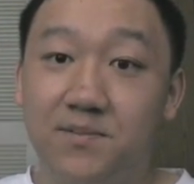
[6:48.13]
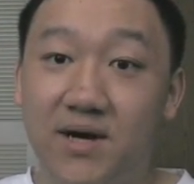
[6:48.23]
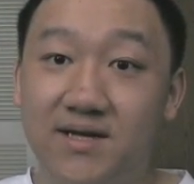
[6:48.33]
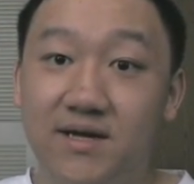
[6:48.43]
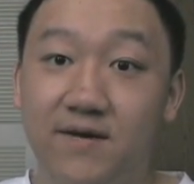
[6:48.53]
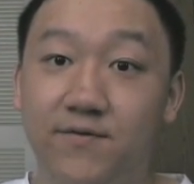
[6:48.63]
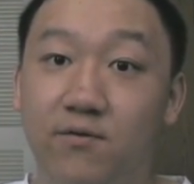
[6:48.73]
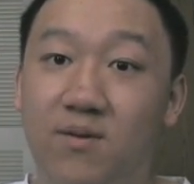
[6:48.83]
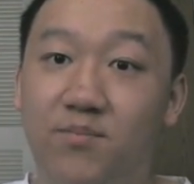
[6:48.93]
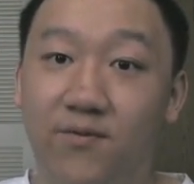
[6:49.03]
But if you
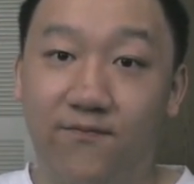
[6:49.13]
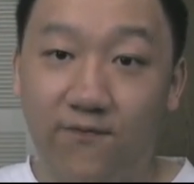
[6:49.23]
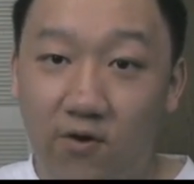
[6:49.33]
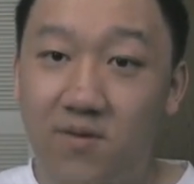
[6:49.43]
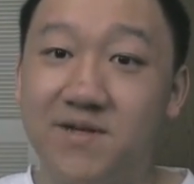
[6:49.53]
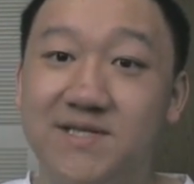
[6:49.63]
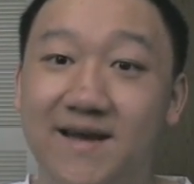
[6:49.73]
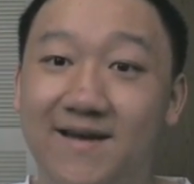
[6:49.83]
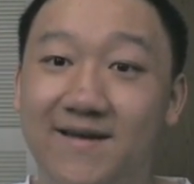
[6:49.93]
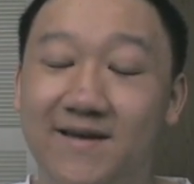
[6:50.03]
want performance
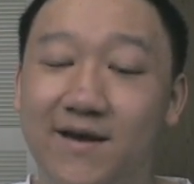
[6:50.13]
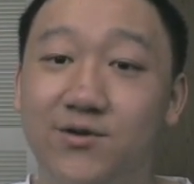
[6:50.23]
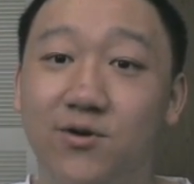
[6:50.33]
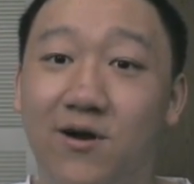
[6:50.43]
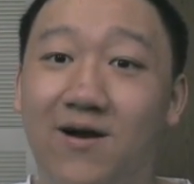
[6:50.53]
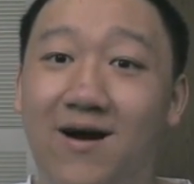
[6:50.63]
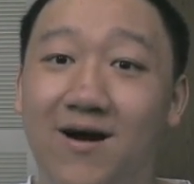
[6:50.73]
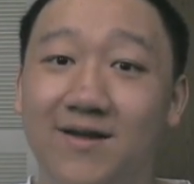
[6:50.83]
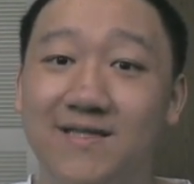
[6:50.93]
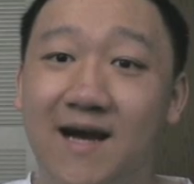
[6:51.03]
editing and you're
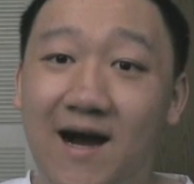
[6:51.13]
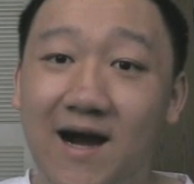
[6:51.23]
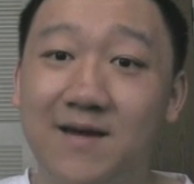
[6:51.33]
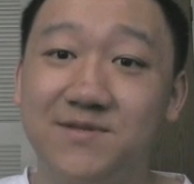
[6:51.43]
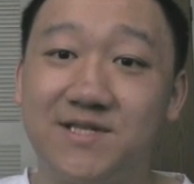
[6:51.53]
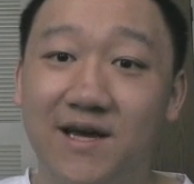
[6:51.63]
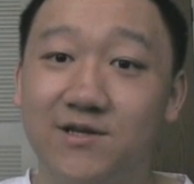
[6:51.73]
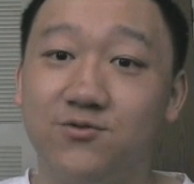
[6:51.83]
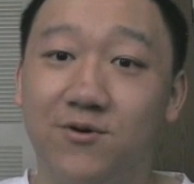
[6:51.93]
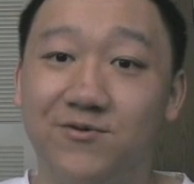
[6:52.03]
on a time
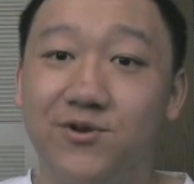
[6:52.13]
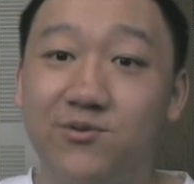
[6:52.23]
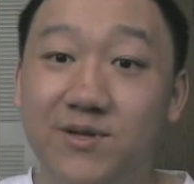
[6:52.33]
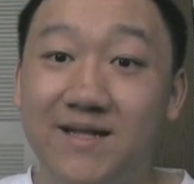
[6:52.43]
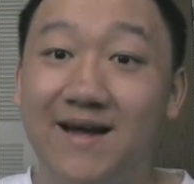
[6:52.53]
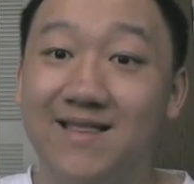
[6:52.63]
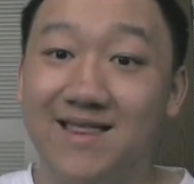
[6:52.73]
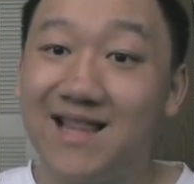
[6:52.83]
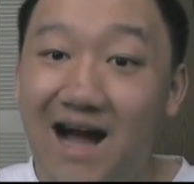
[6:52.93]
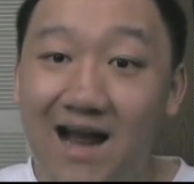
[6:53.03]
schedule, you need a
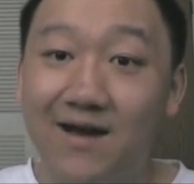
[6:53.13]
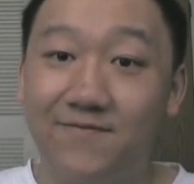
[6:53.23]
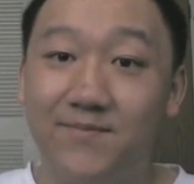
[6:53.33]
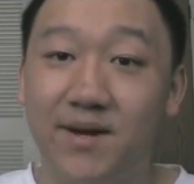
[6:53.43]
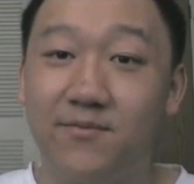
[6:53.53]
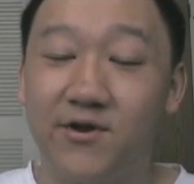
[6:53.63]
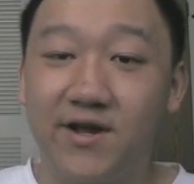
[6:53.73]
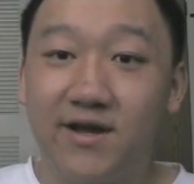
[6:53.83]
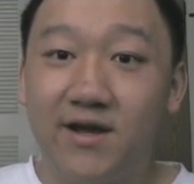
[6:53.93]
lot of memory.